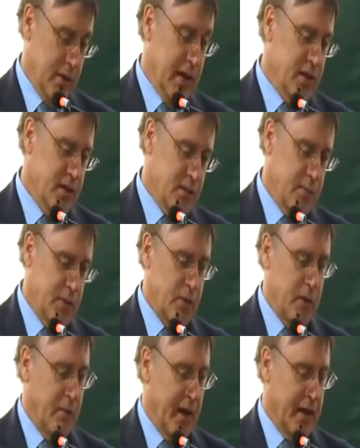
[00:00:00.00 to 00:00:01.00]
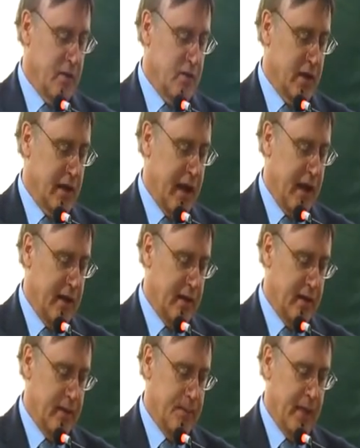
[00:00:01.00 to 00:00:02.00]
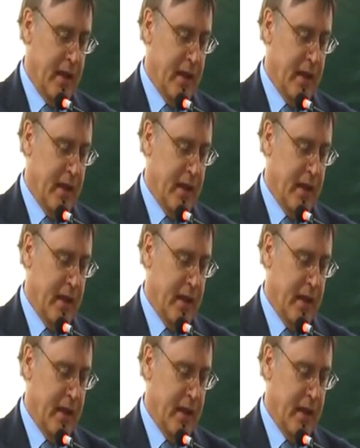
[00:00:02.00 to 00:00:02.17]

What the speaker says: relations between my country, Canada,